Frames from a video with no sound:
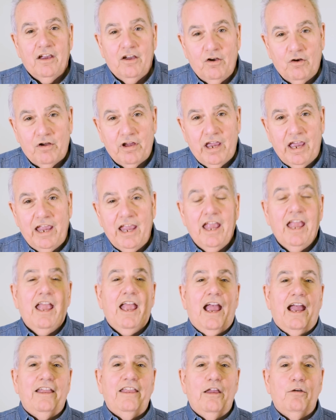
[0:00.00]
okay?
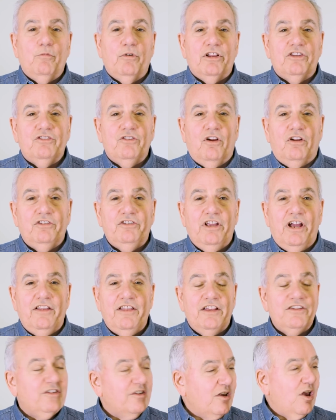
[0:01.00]
And then when it's all
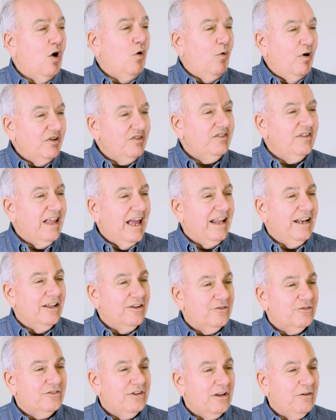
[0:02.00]
done, they say, wasn't that
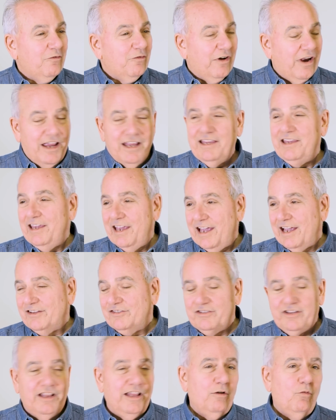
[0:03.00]
interesting, Frank?
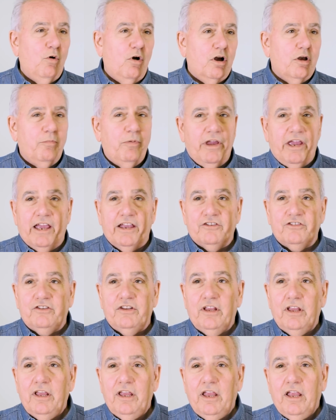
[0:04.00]
Yes, and they walk past.
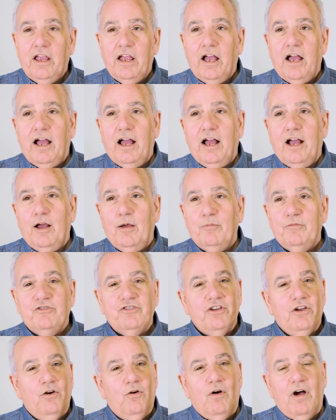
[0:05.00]

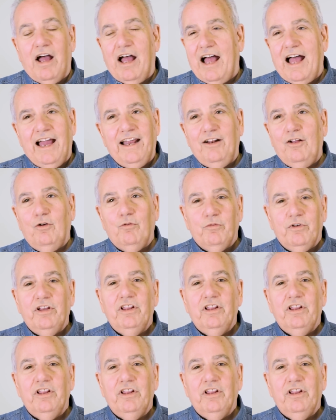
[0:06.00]
So I don't